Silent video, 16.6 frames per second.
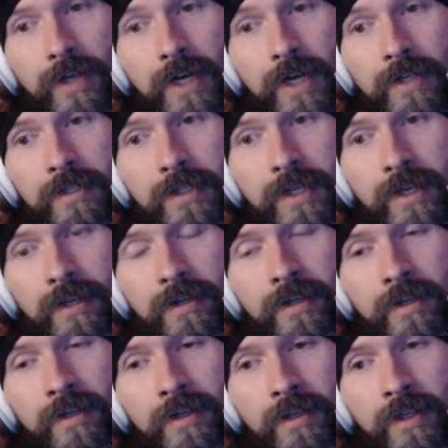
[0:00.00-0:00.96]
I did,
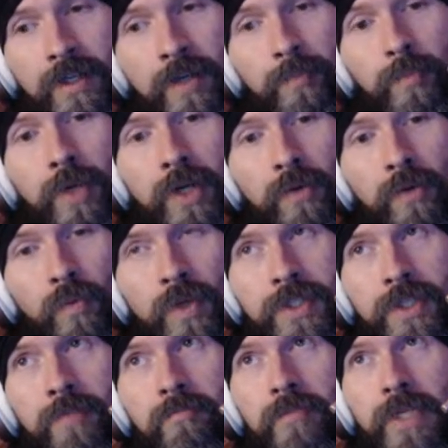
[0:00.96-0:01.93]
but it
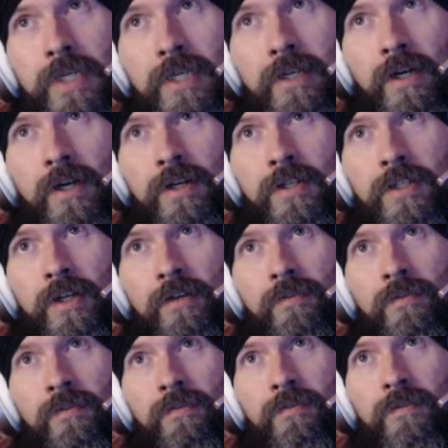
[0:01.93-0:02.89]
wasn't because
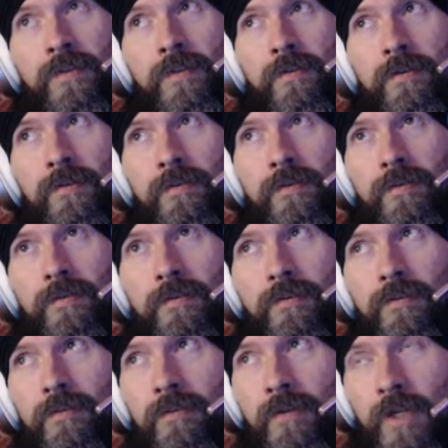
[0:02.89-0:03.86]
of
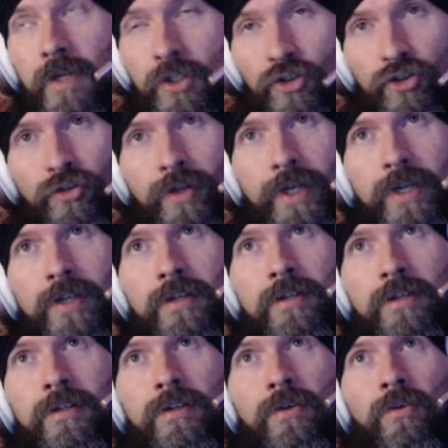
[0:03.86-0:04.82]
a
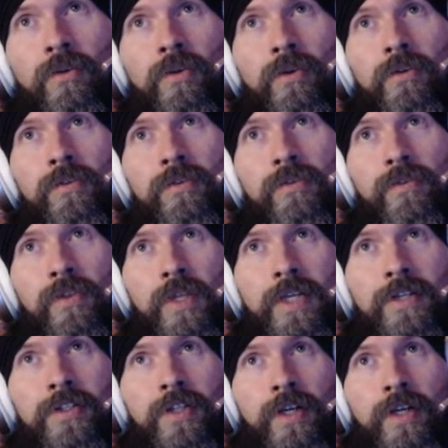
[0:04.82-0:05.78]
trend or
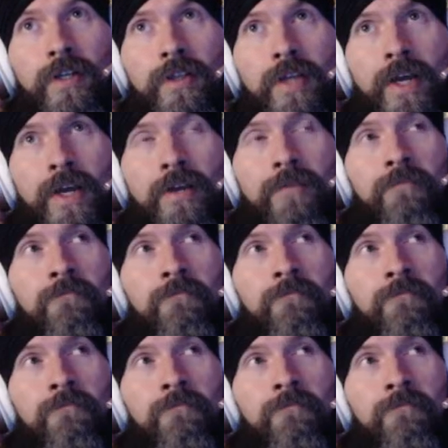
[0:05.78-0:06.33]
things like that.